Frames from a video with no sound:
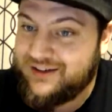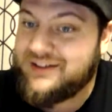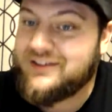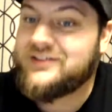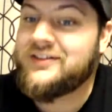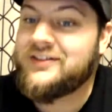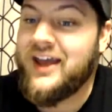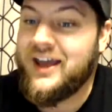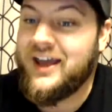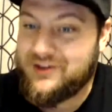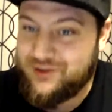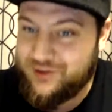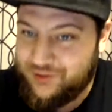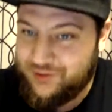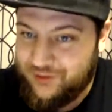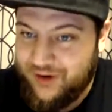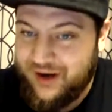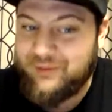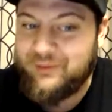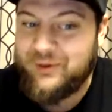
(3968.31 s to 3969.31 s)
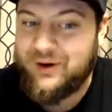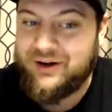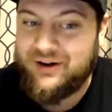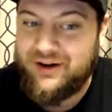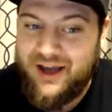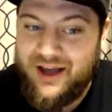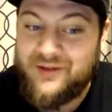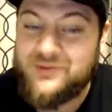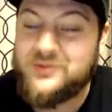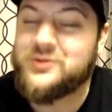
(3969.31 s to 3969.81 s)
Texas Frightmare,
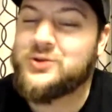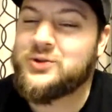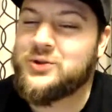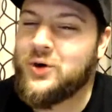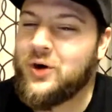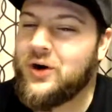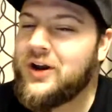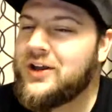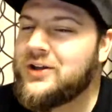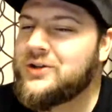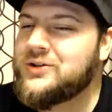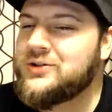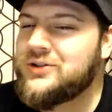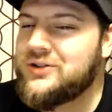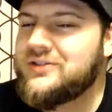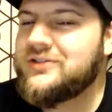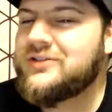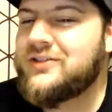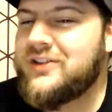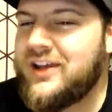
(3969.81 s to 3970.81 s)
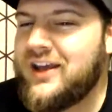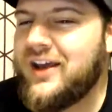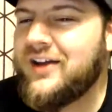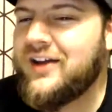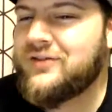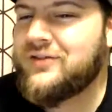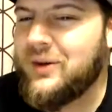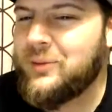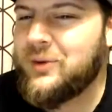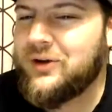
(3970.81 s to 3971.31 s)
yeah. Short
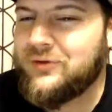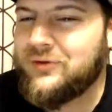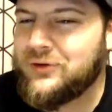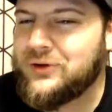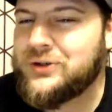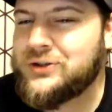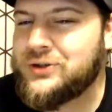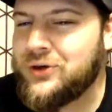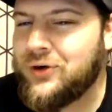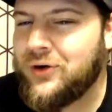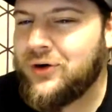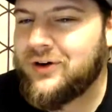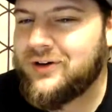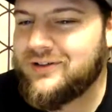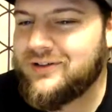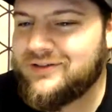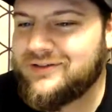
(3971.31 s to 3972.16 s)
TFW for short.